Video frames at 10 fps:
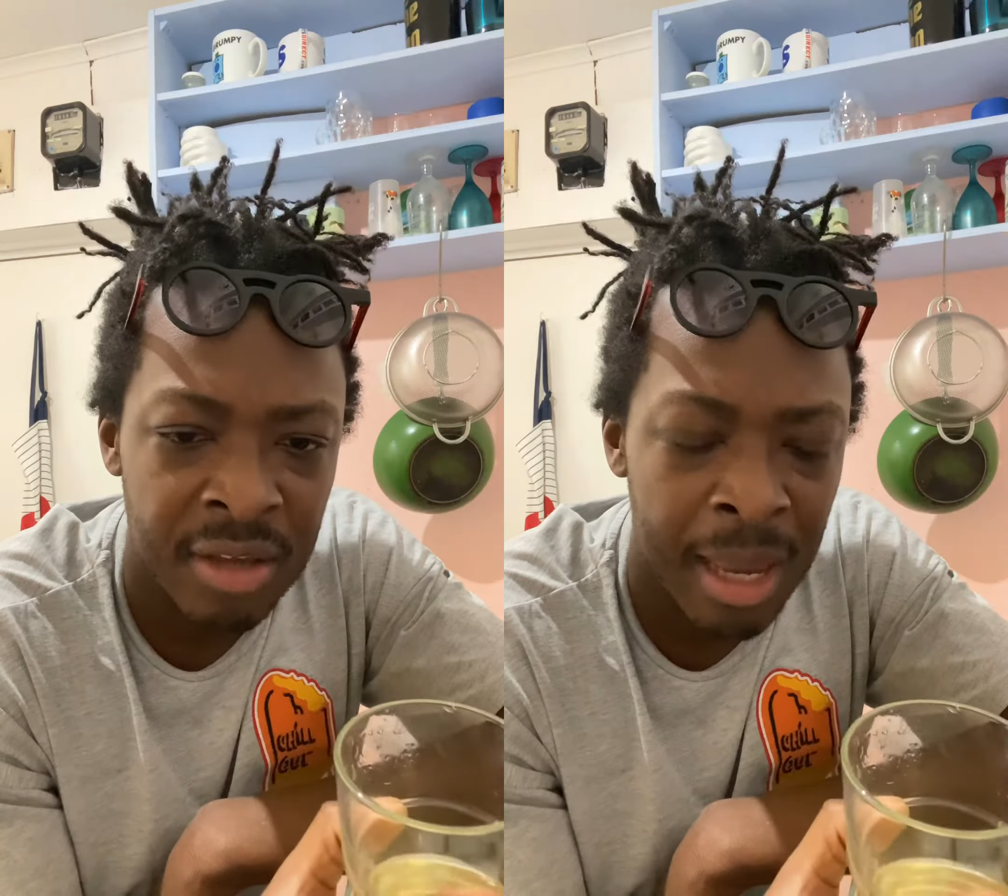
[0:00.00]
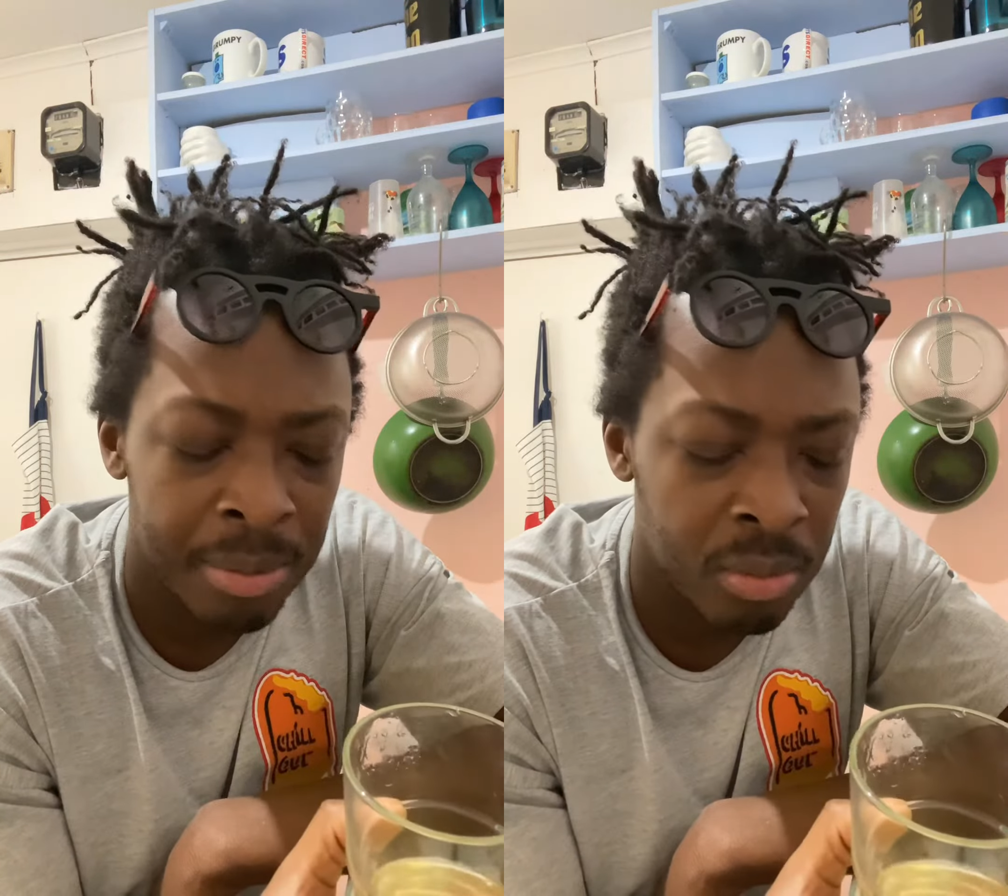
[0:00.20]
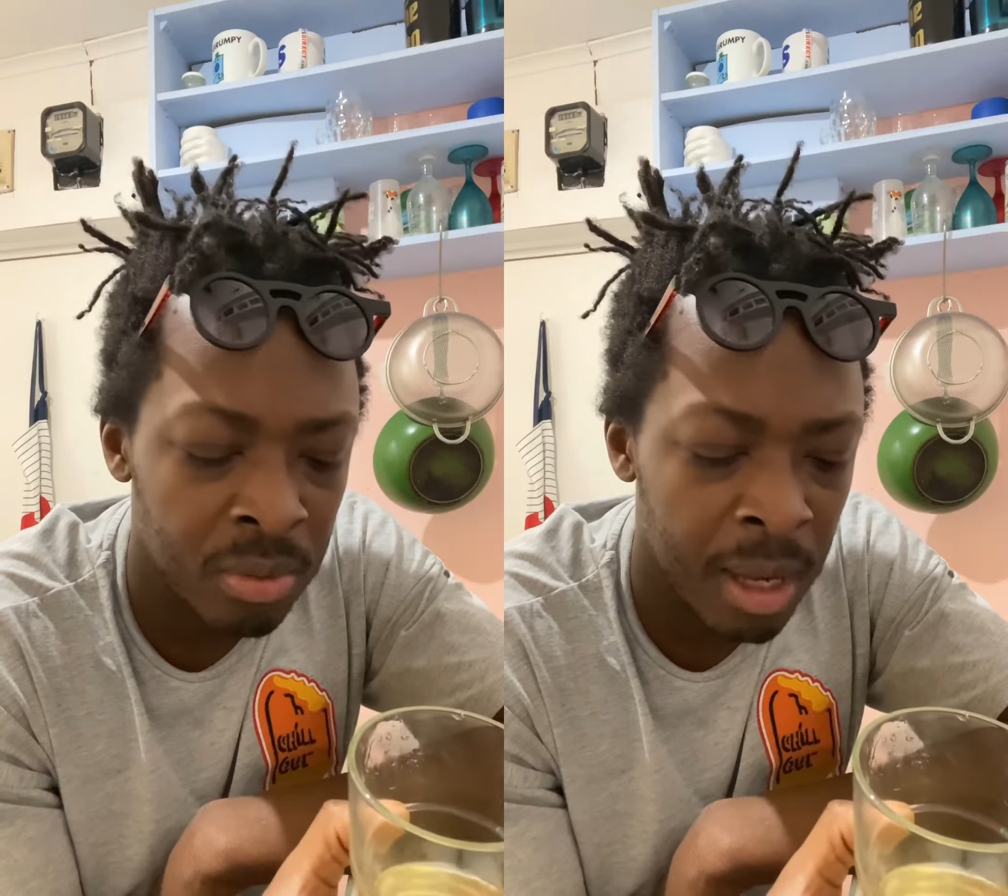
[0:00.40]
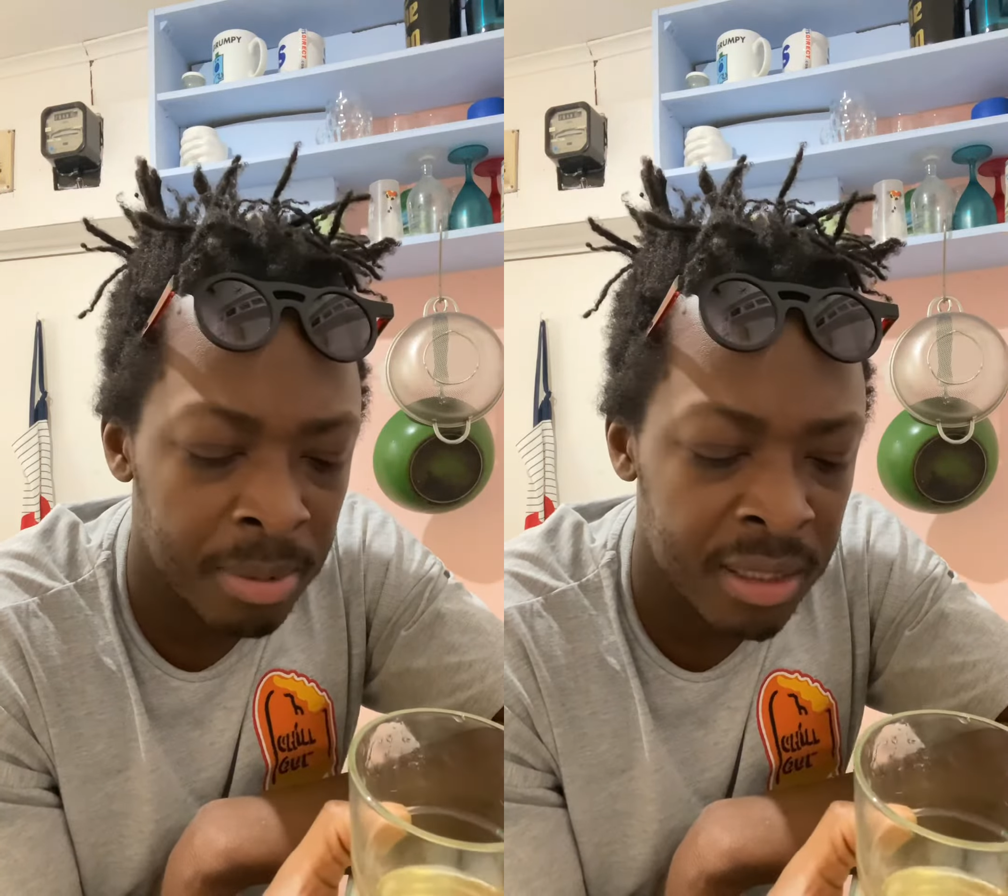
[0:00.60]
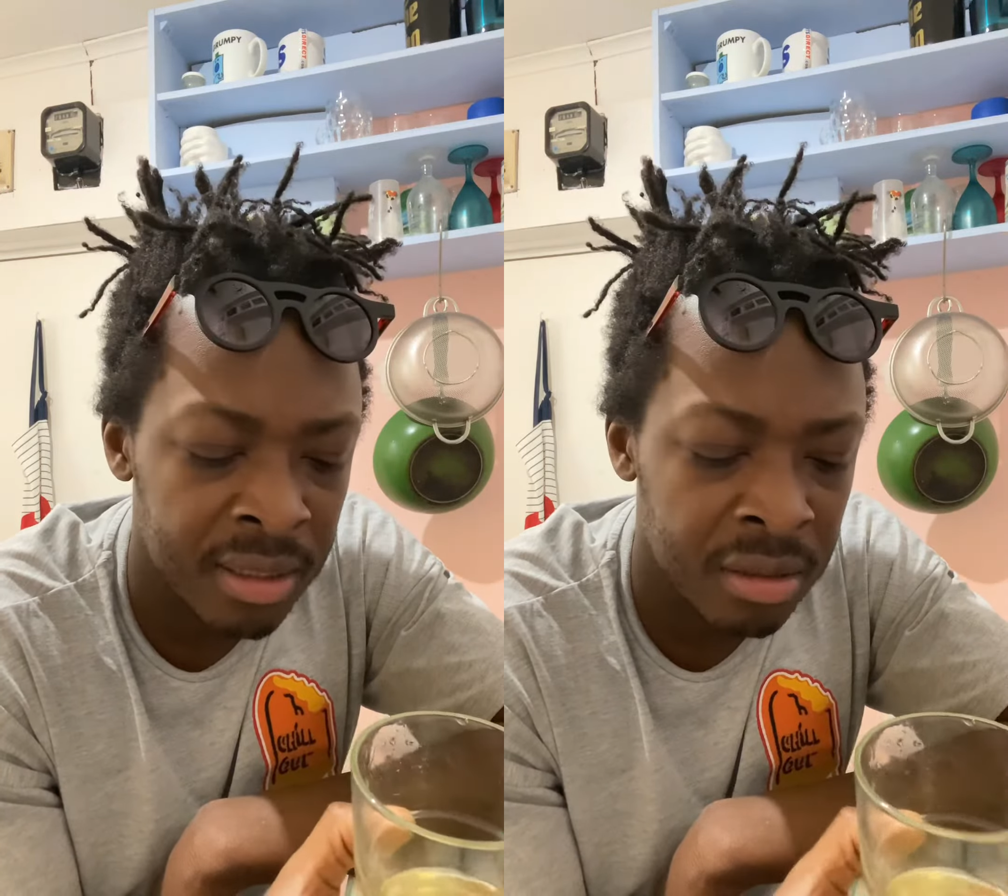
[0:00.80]

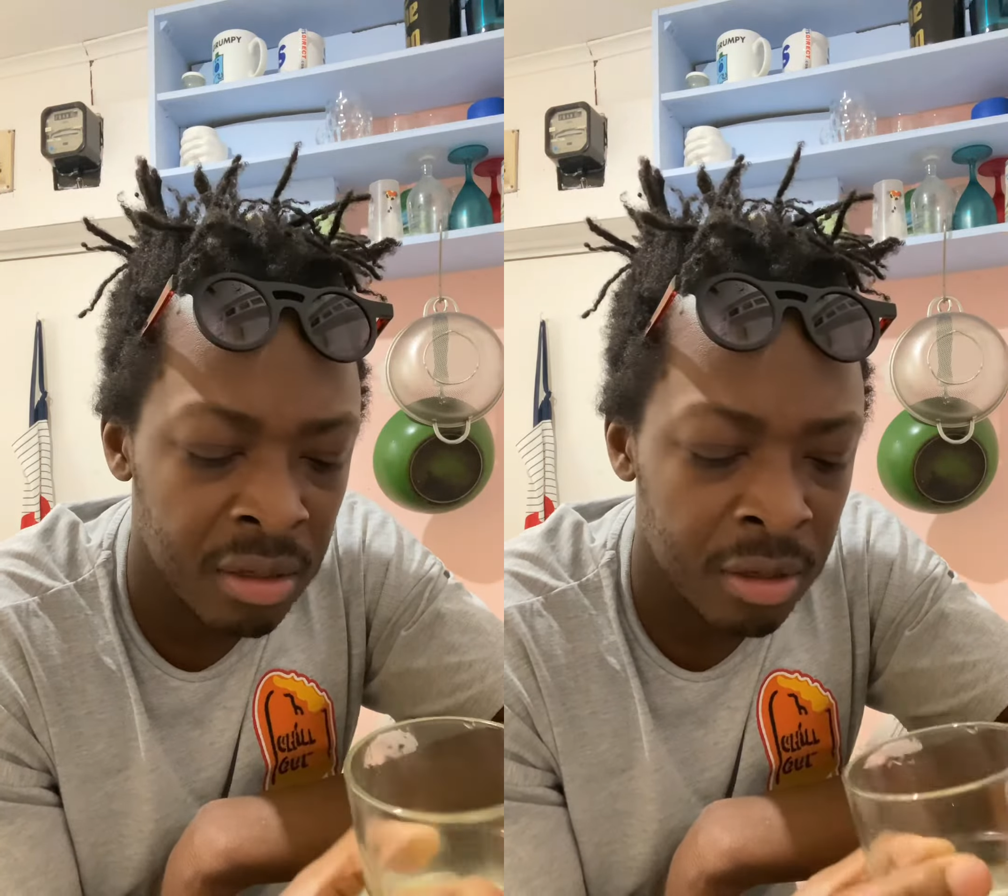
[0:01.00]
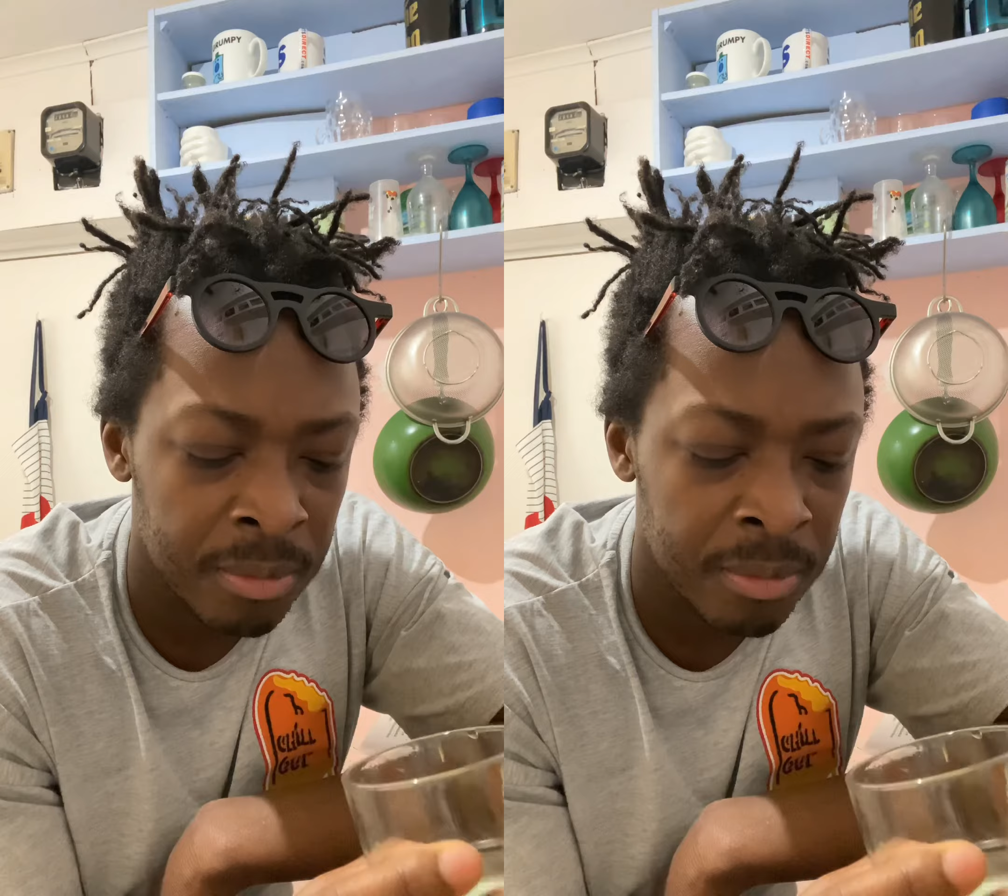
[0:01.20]
apple-y